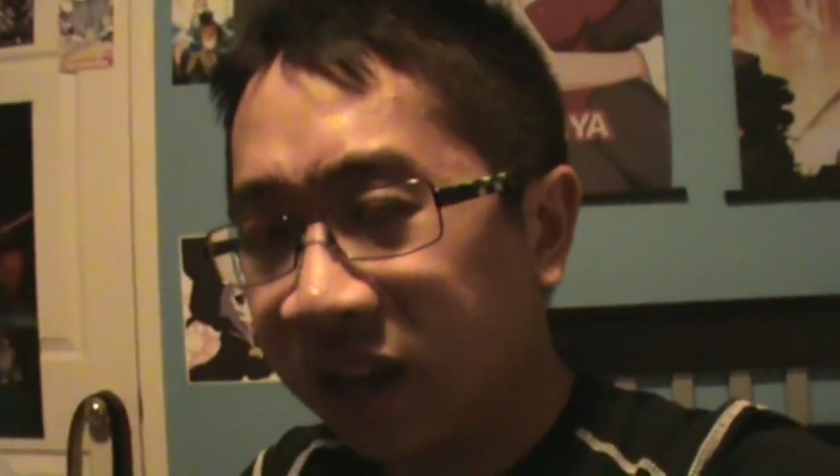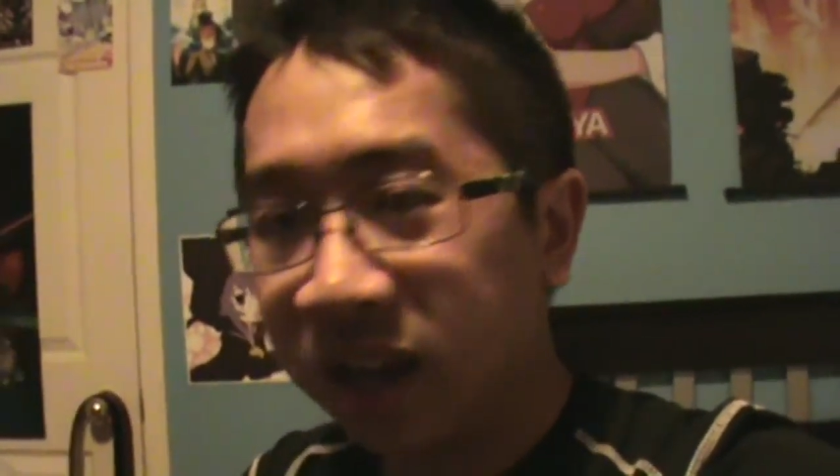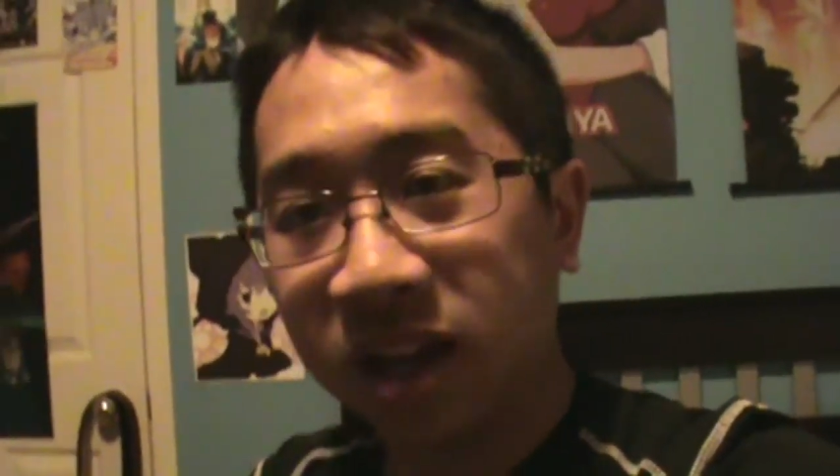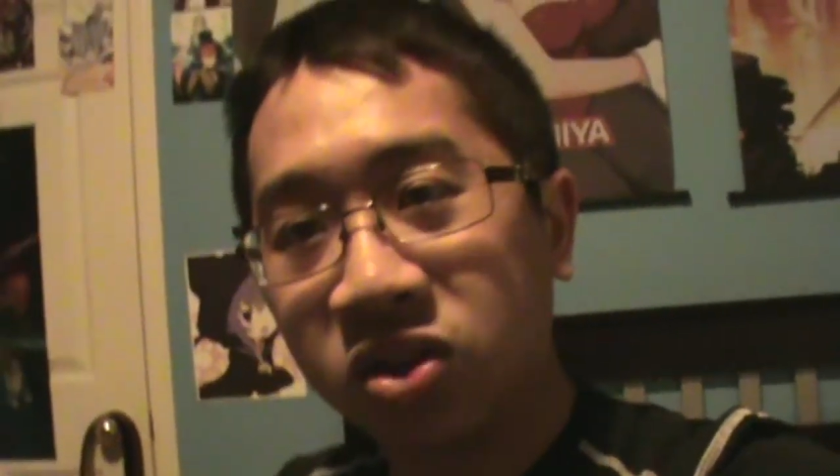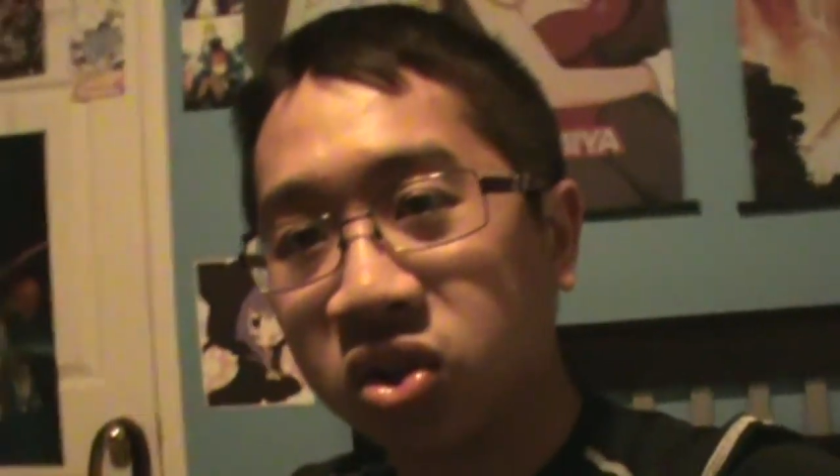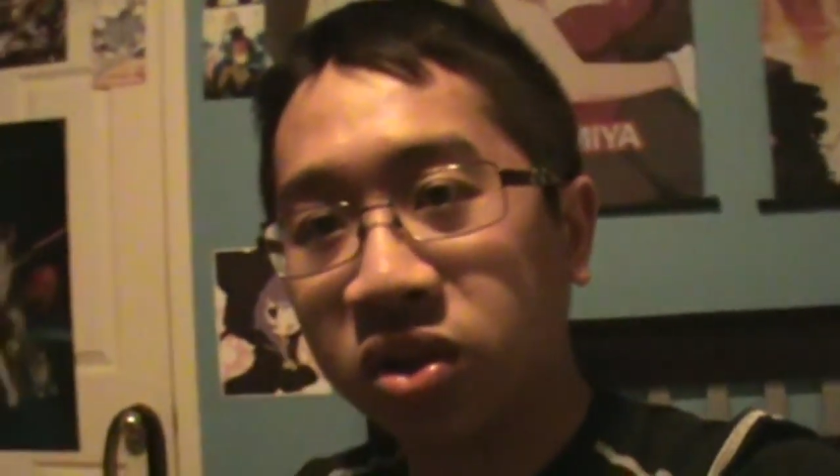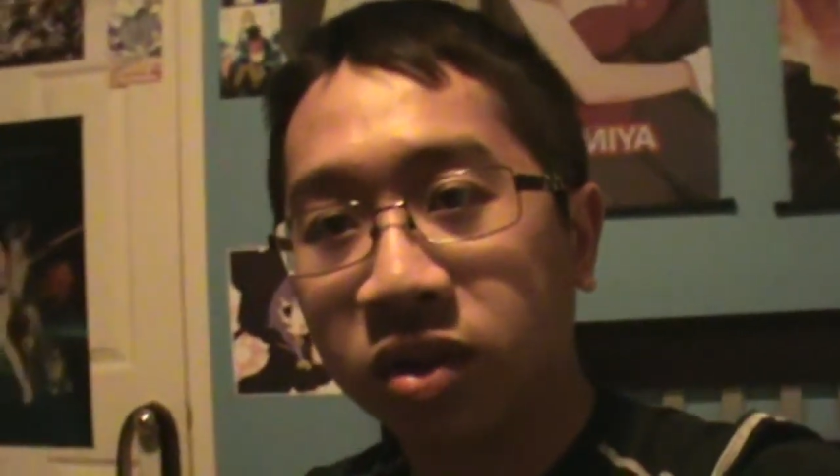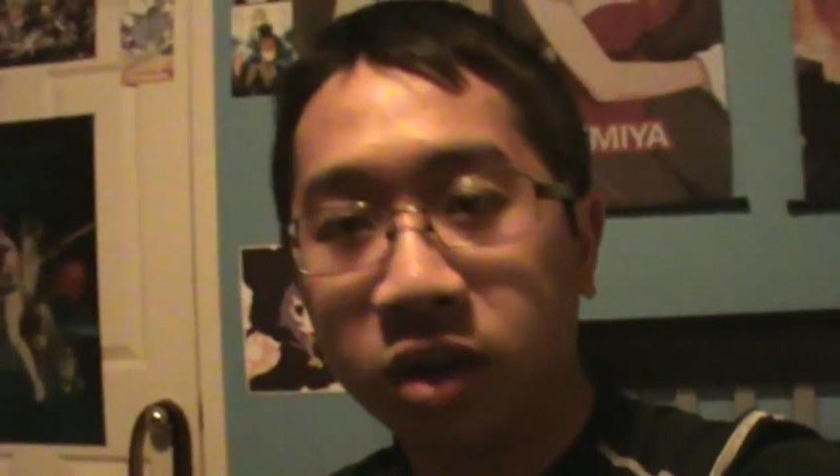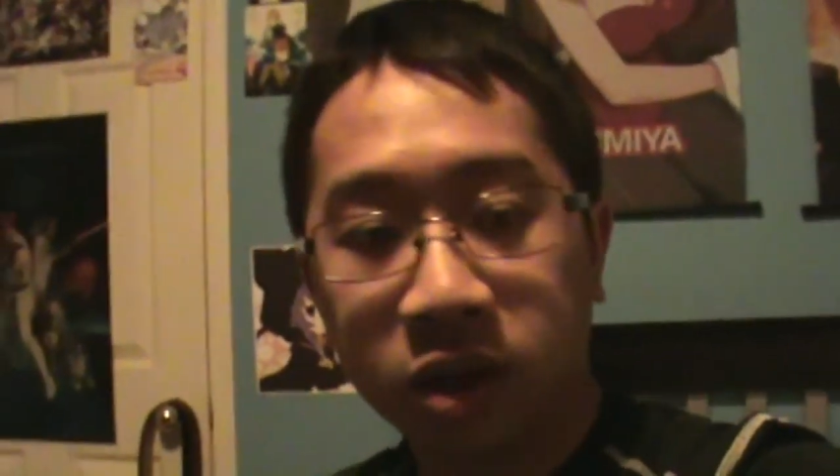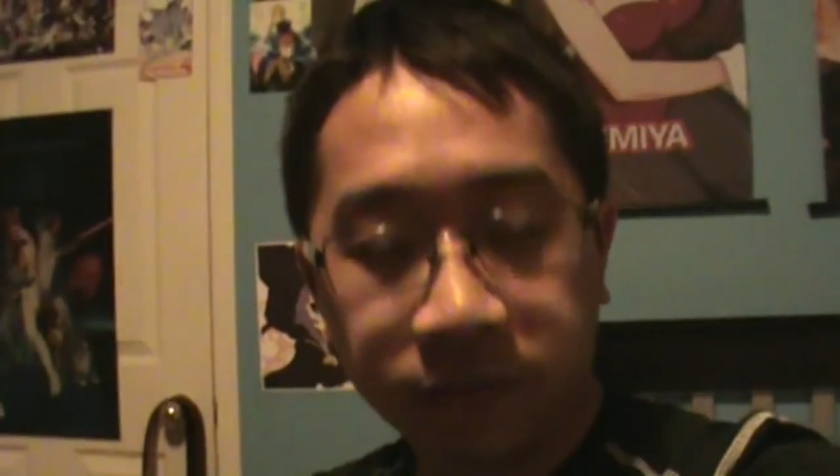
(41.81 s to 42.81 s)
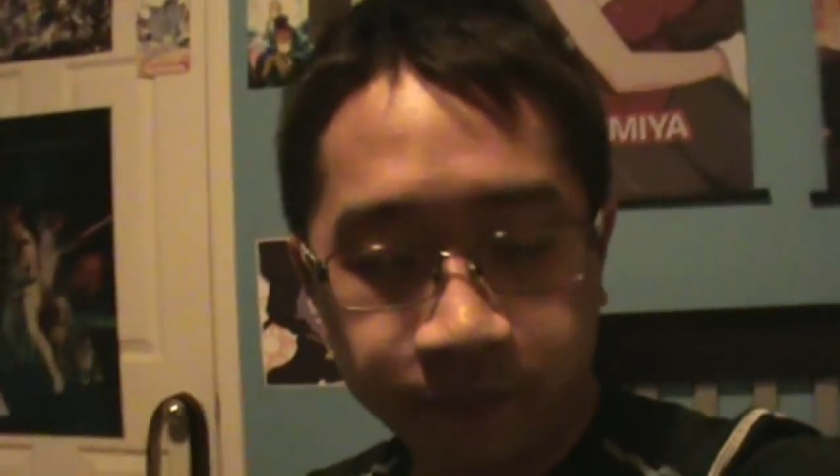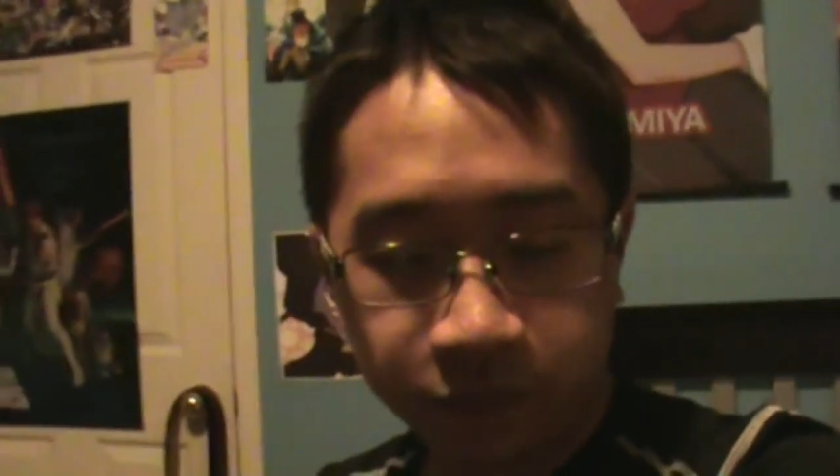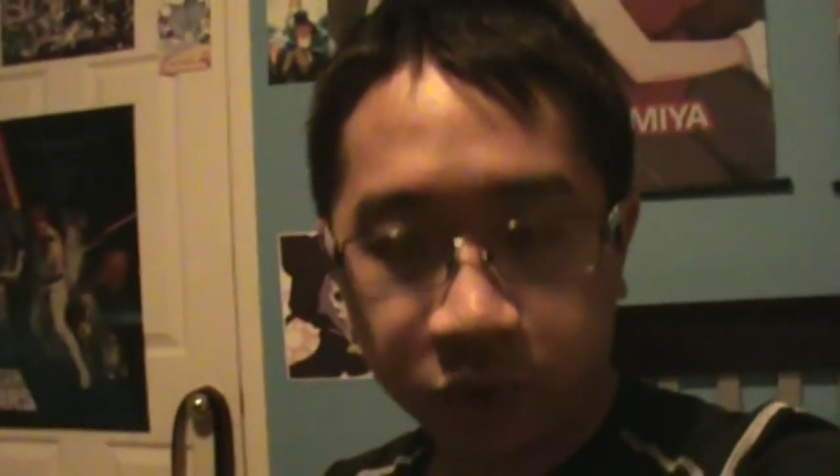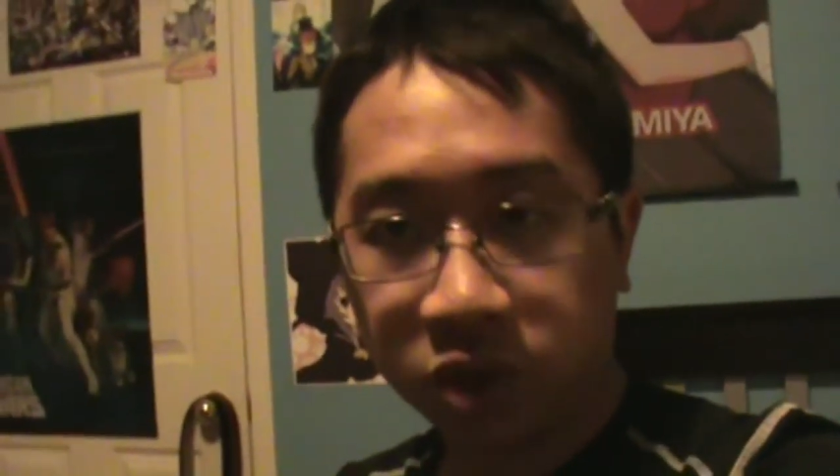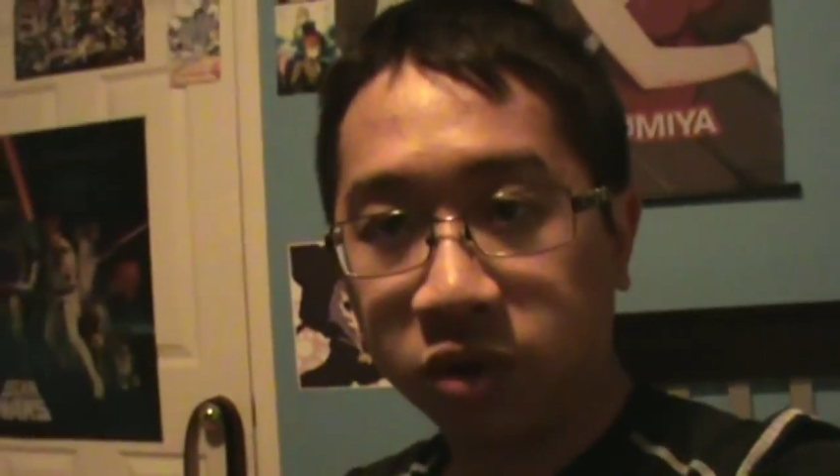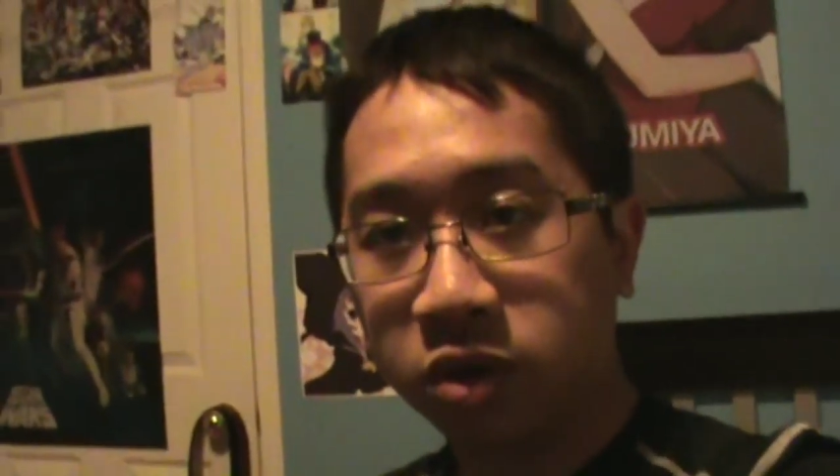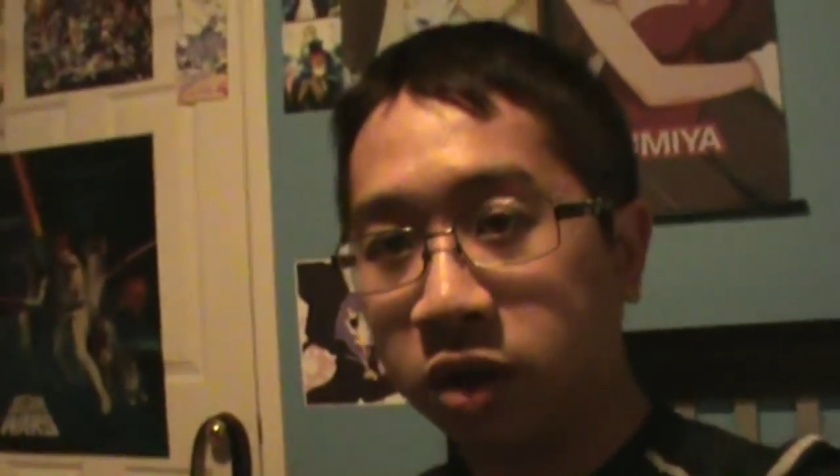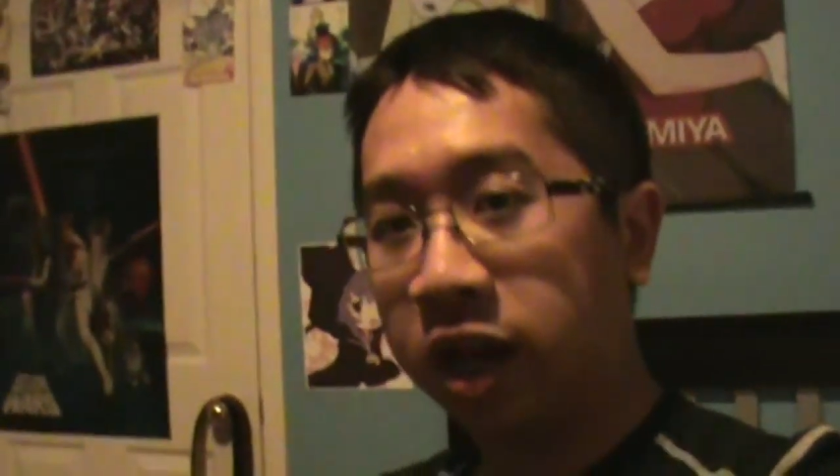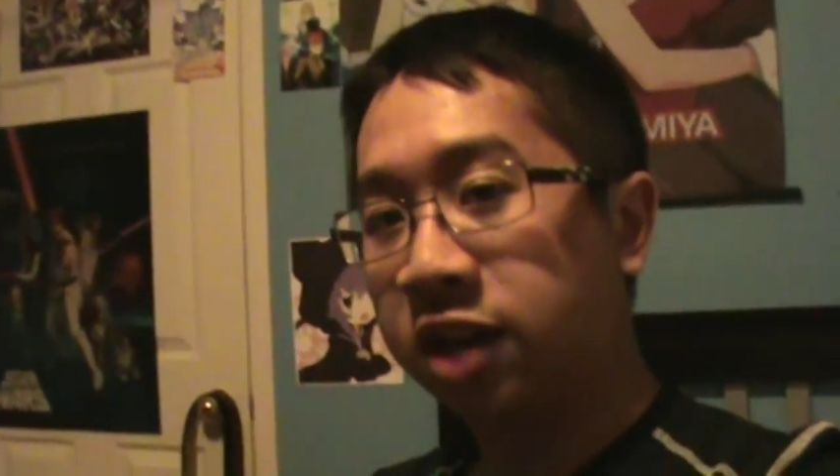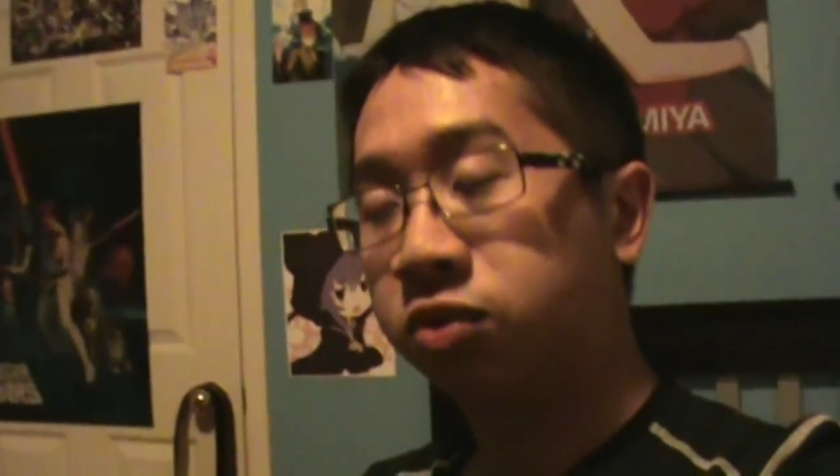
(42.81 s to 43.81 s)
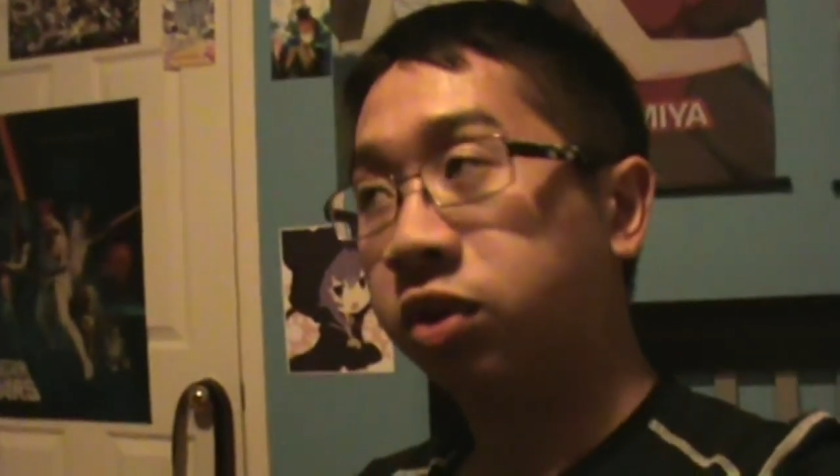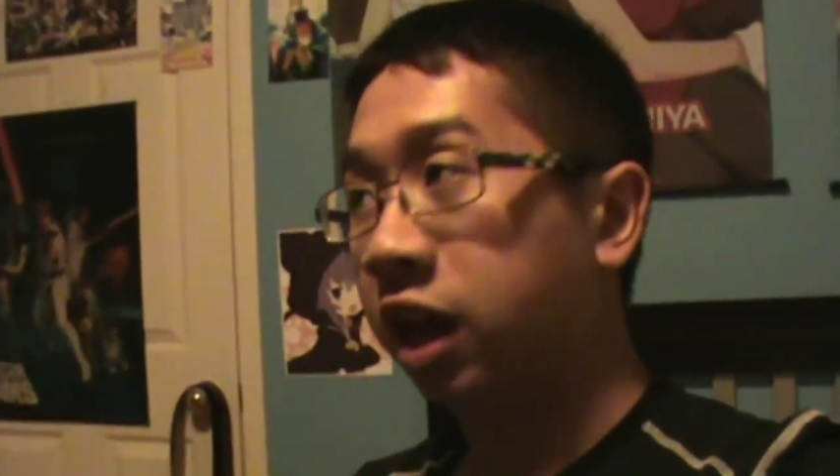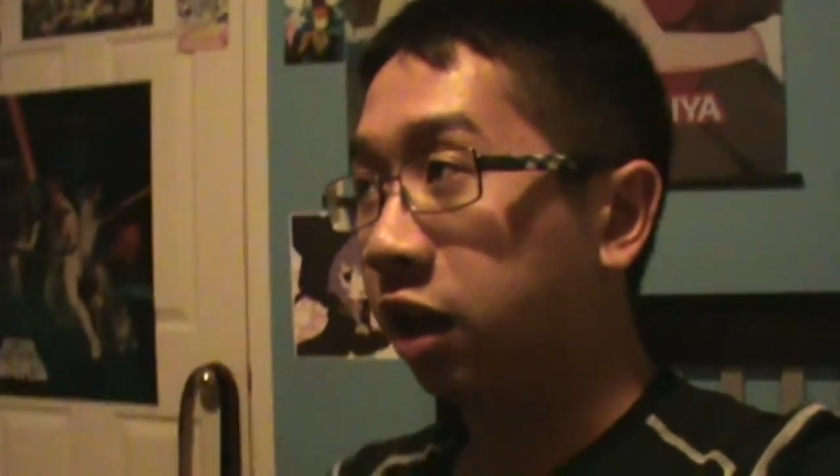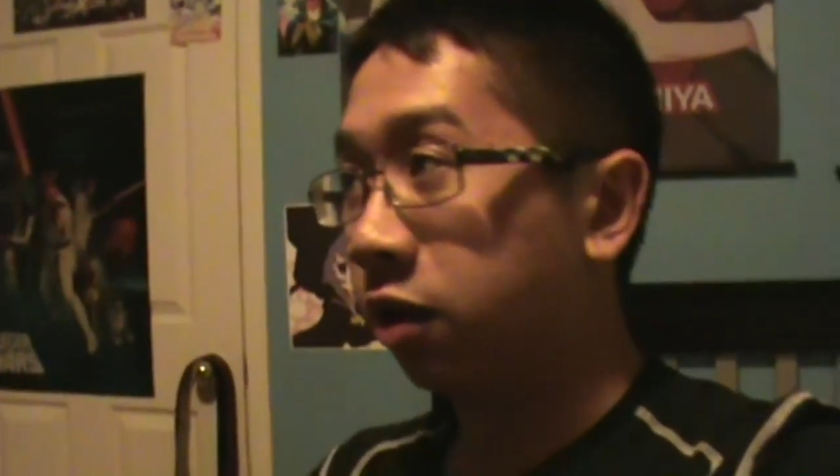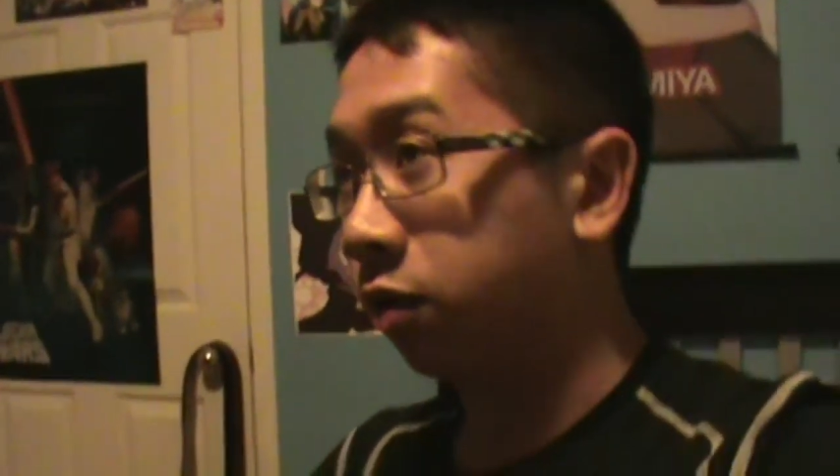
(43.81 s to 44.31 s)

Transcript: it's just um just a casual date